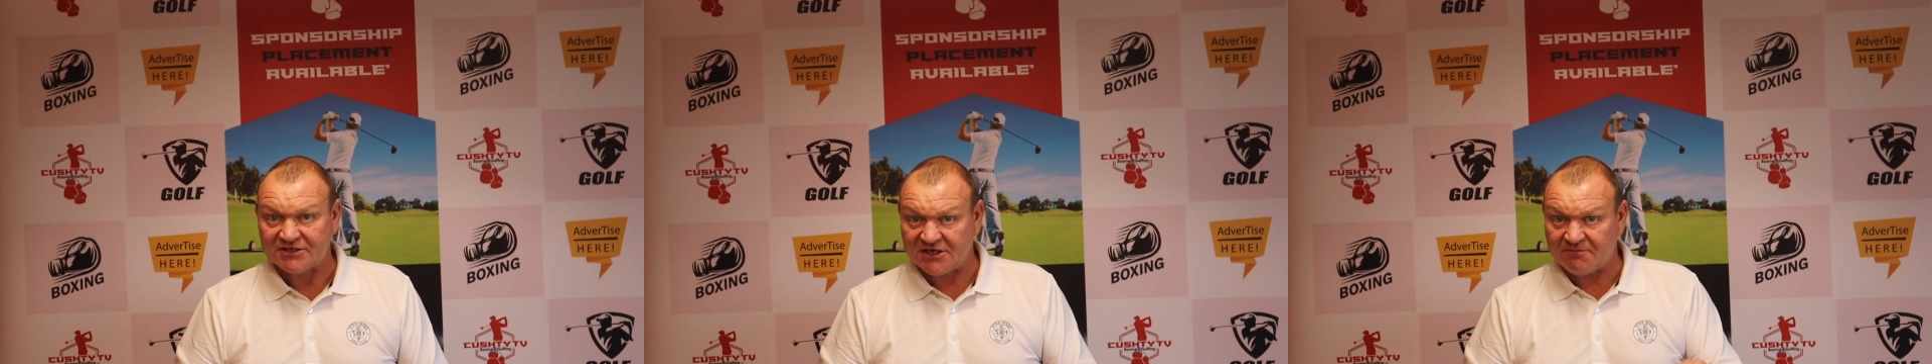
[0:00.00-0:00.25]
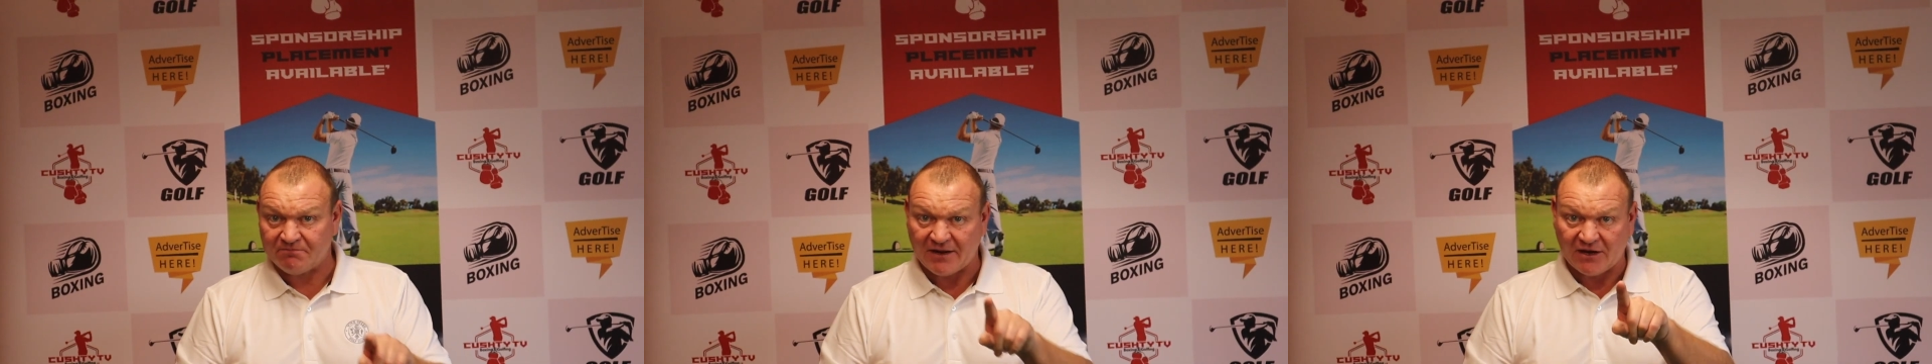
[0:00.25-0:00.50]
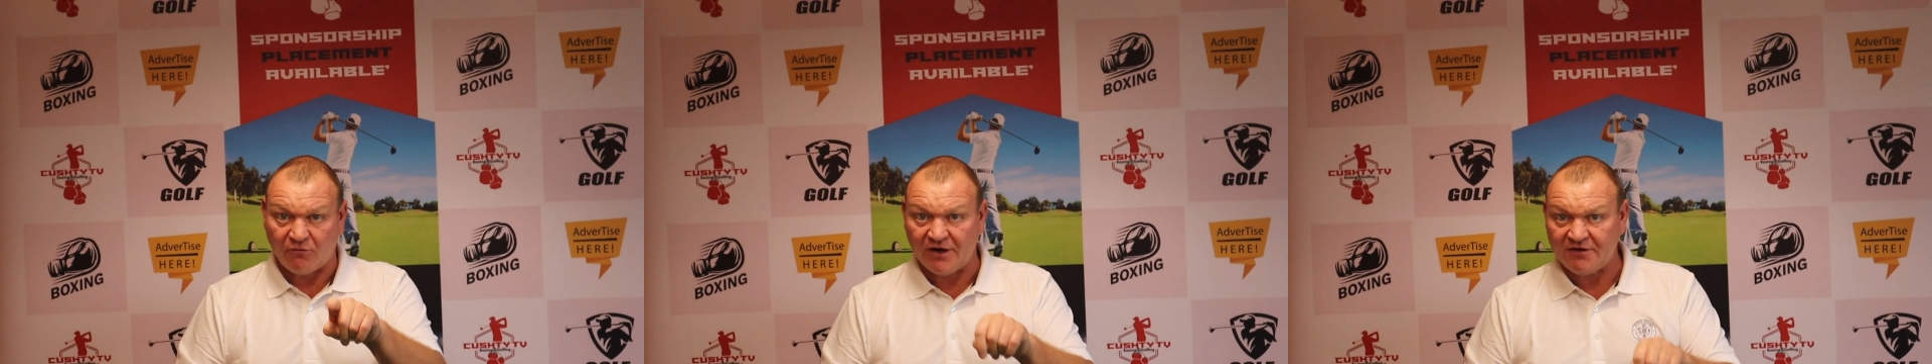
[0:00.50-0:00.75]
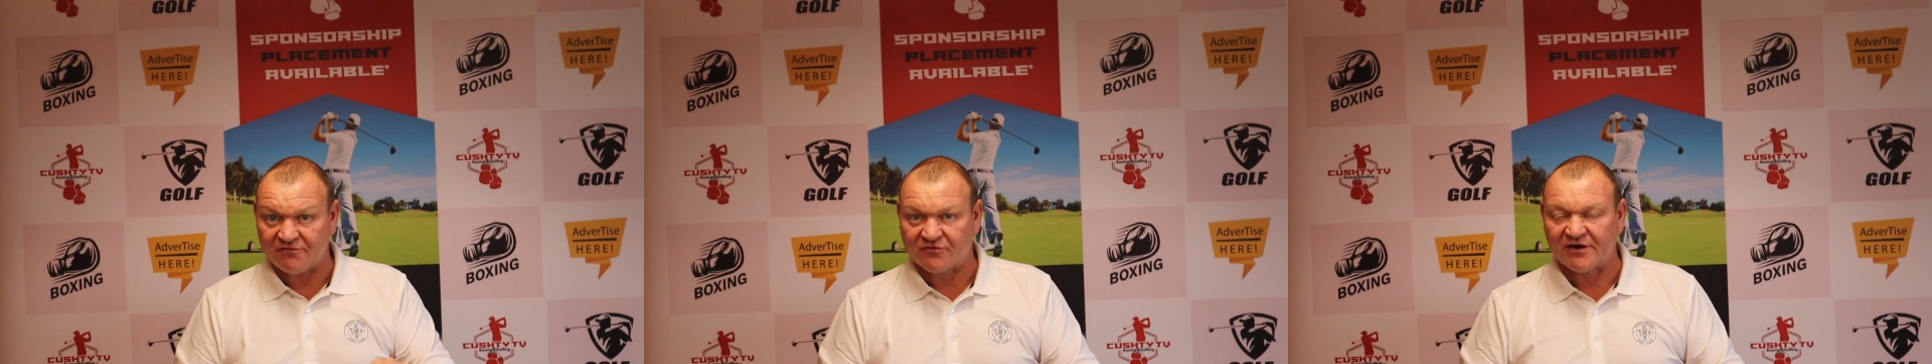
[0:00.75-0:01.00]
Sit back,
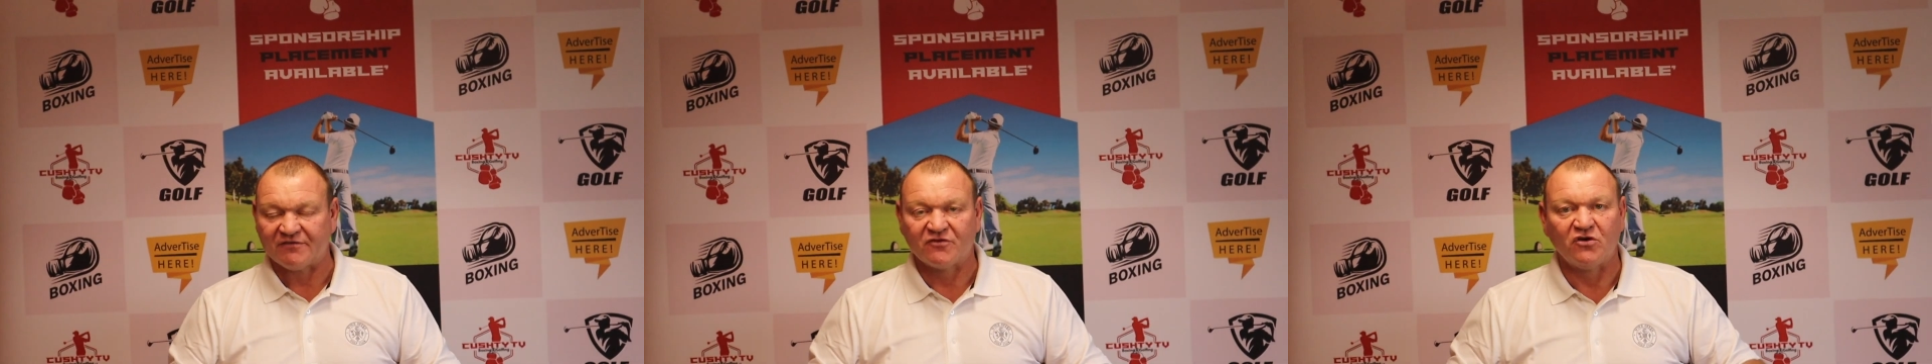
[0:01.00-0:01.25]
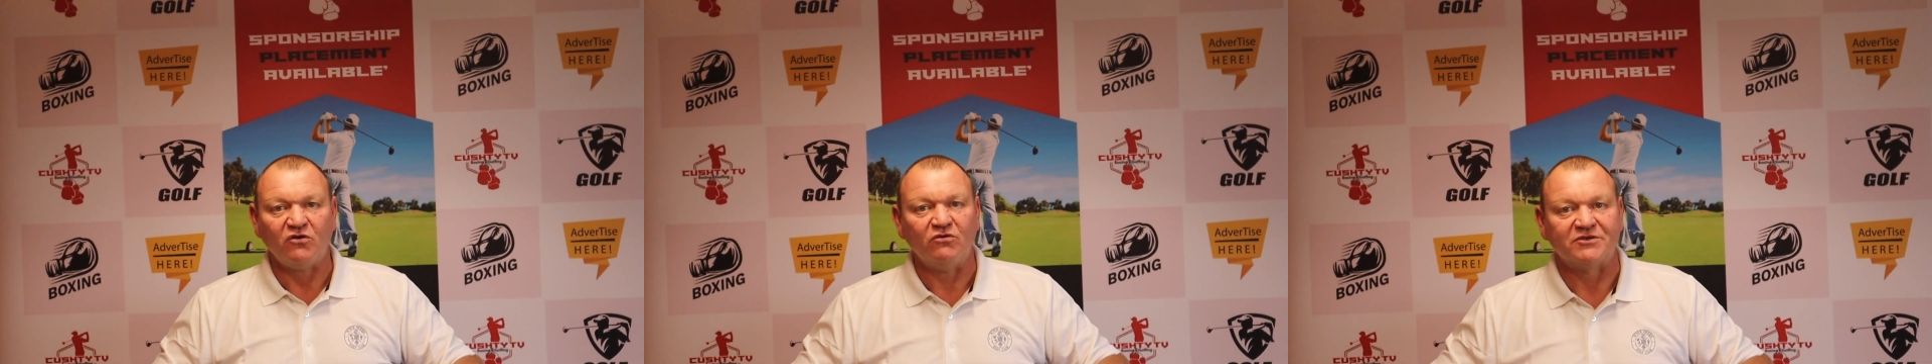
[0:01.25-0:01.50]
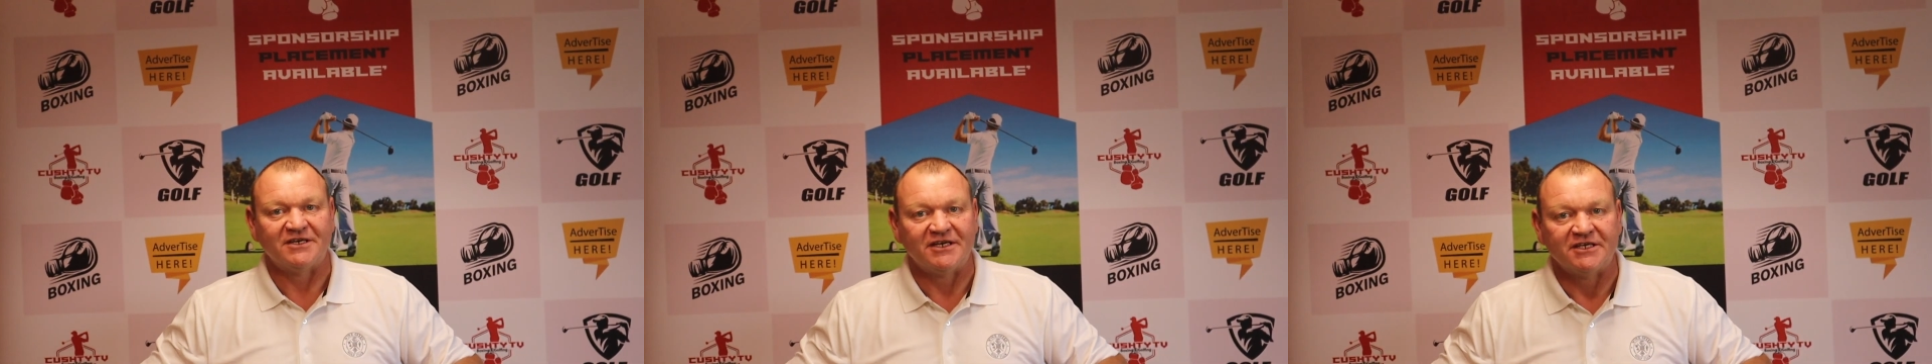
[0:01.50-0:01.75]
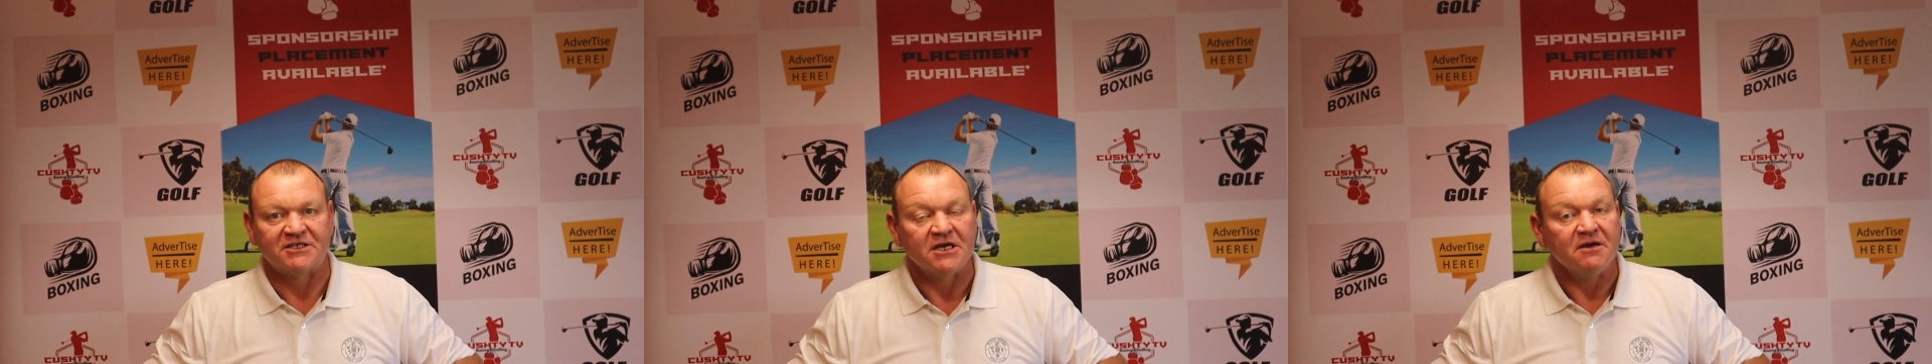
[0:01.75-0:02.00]
wait for it. Of course, it
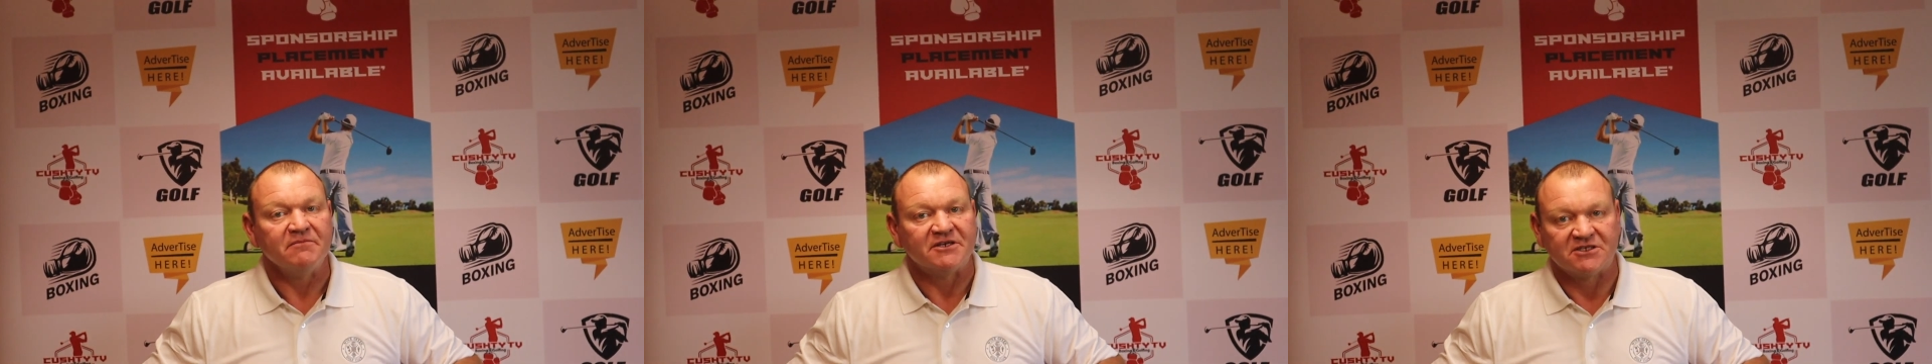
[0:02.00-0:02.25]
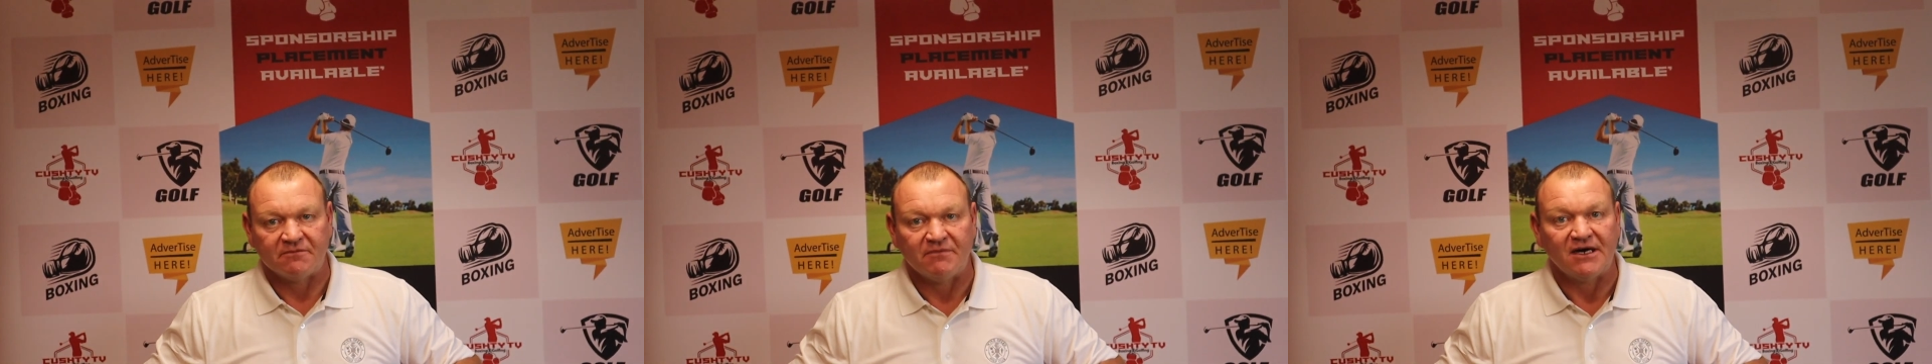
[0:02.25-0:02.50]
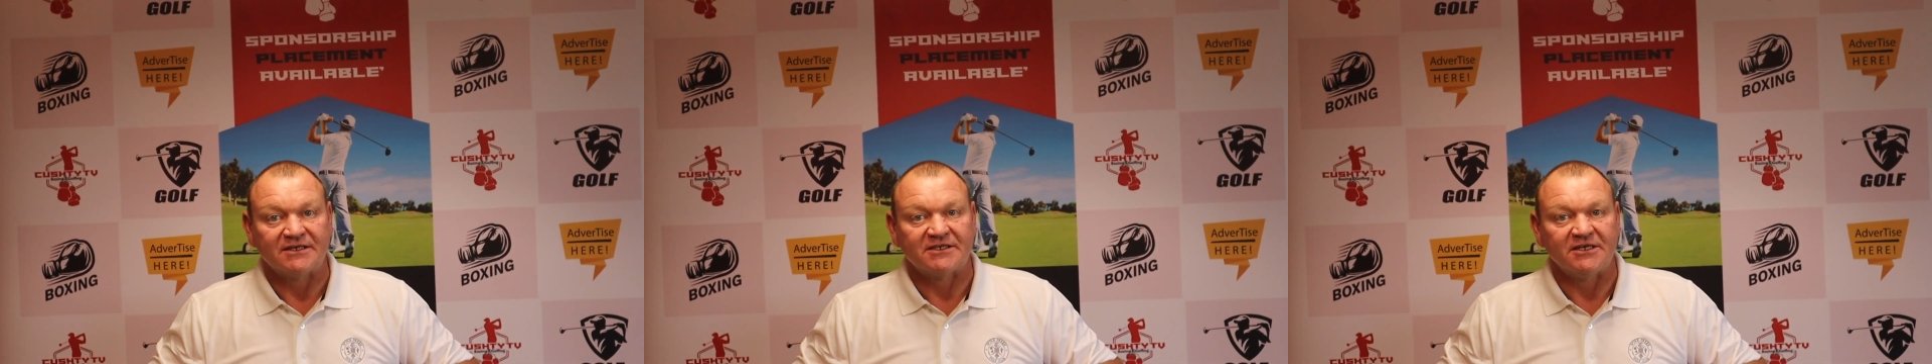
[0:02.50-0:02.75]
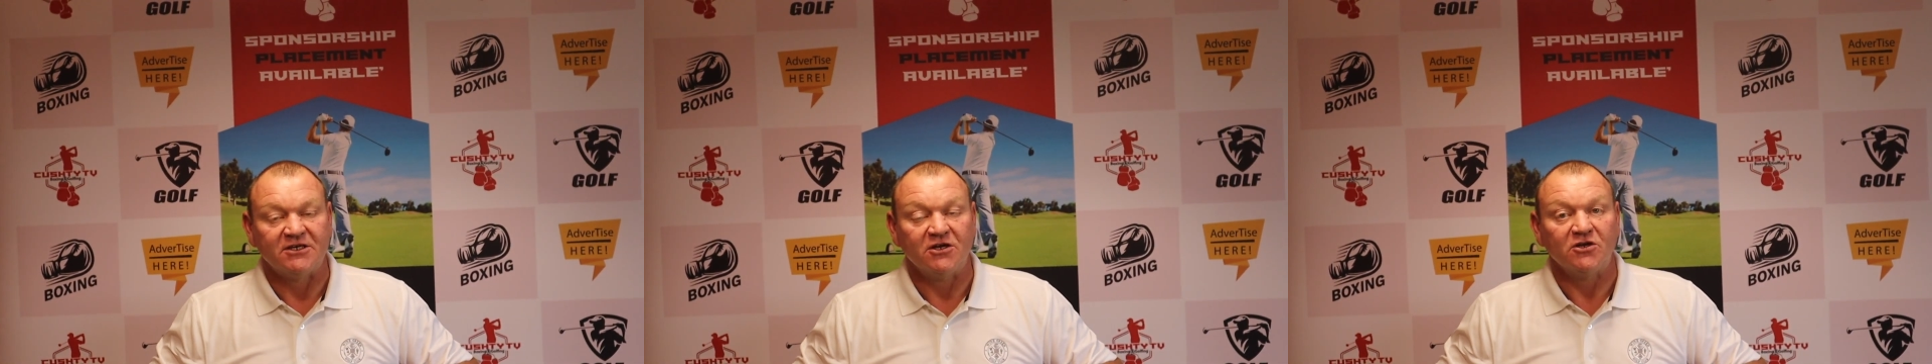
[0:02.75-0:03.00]
is Mr.
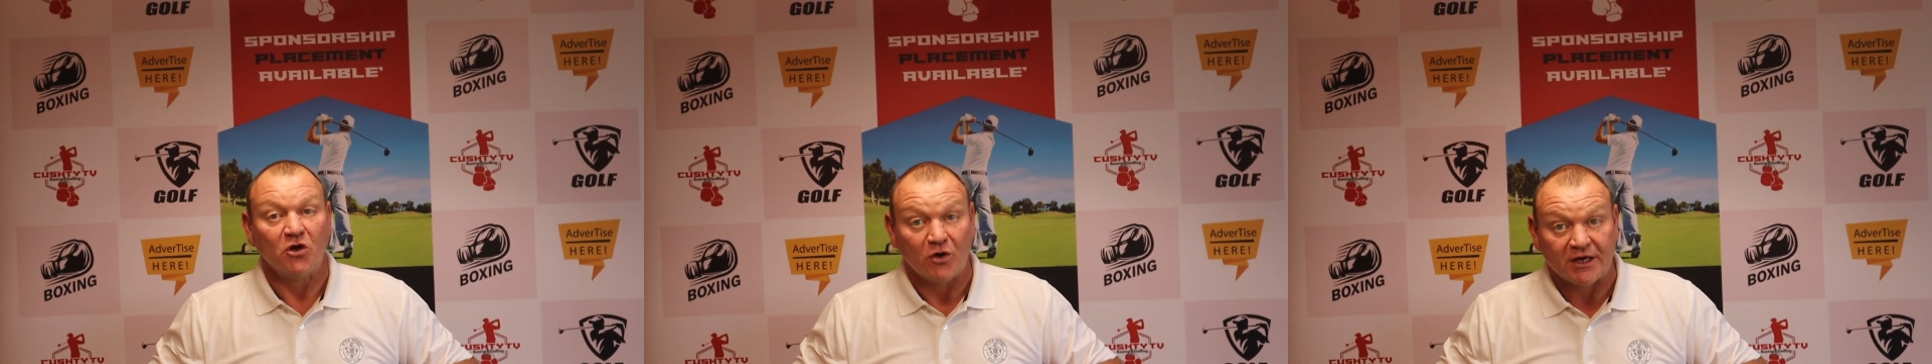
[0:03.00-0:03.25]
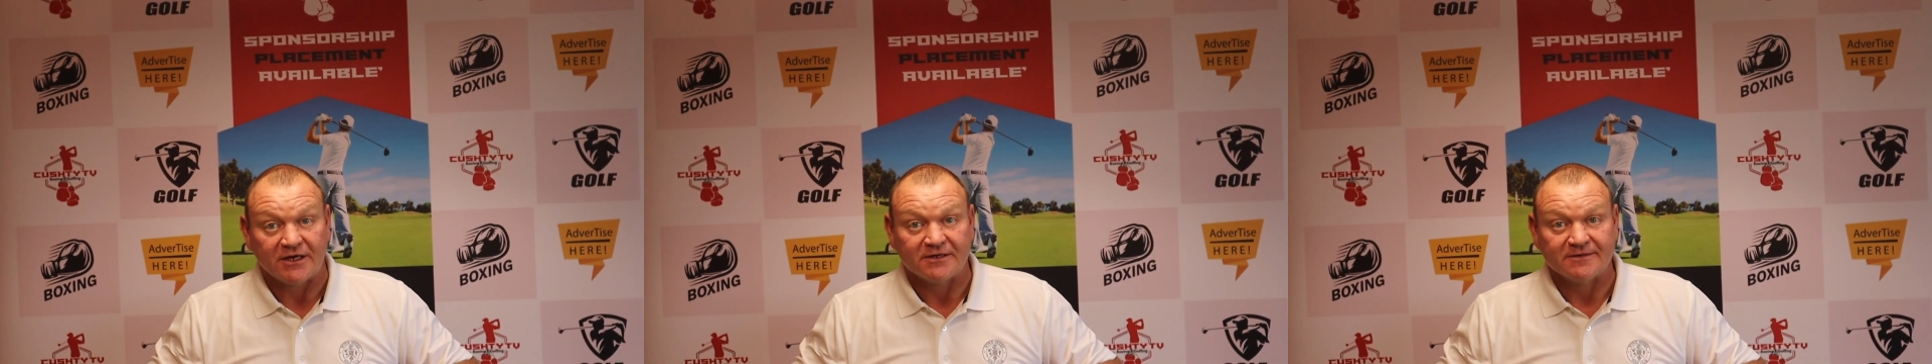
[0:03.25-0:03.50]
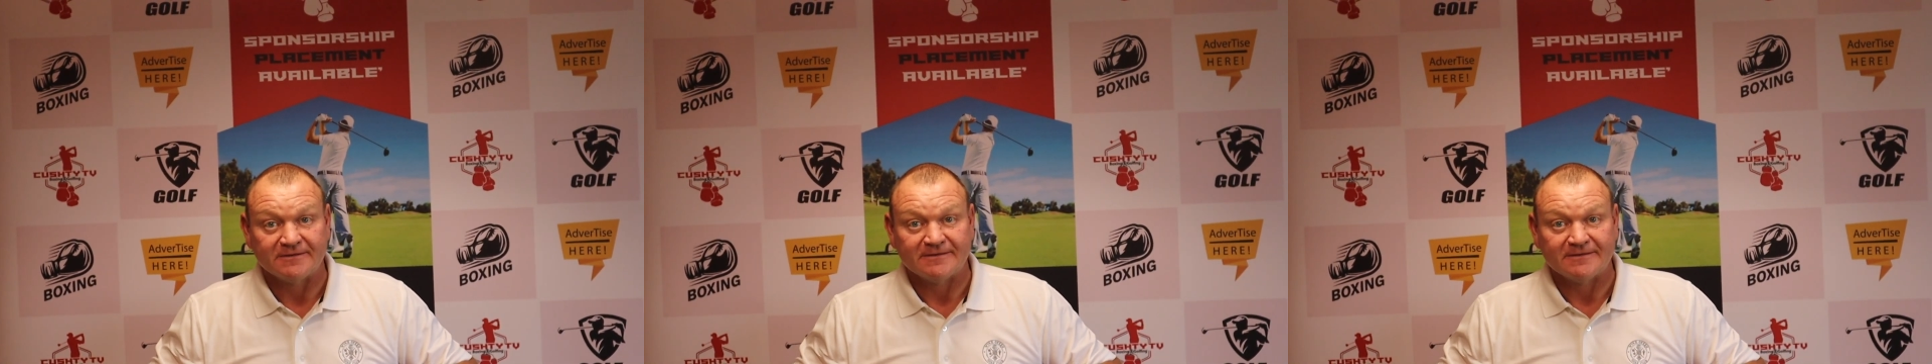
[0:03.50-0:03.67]
Martin Knight.